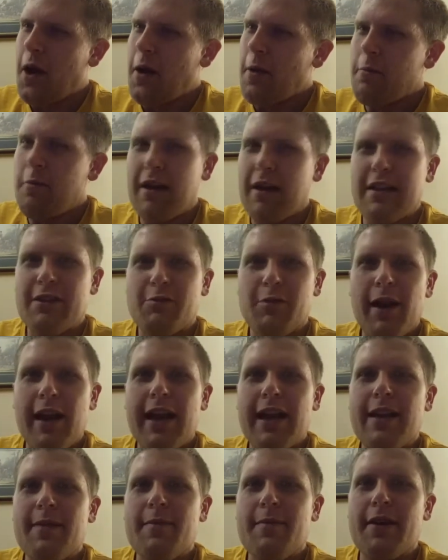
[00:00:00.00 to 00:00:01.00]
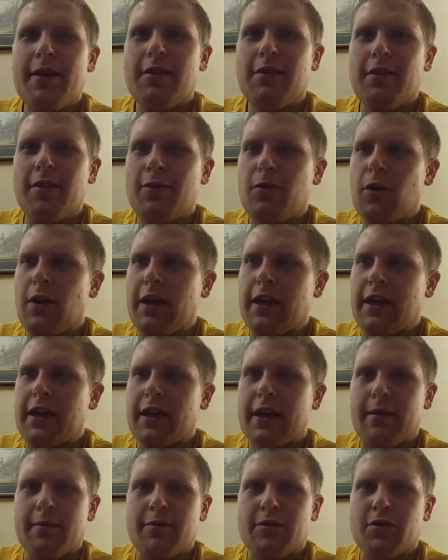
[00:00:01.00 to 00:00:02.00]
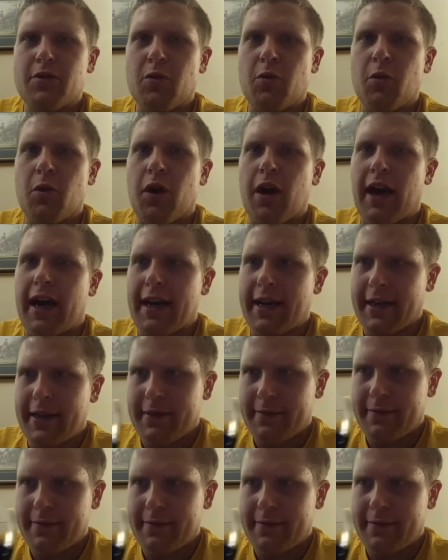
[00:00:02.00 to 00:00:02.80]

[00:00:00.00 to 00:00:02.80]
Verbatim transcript: but it's right in the middle of when it comes to wine.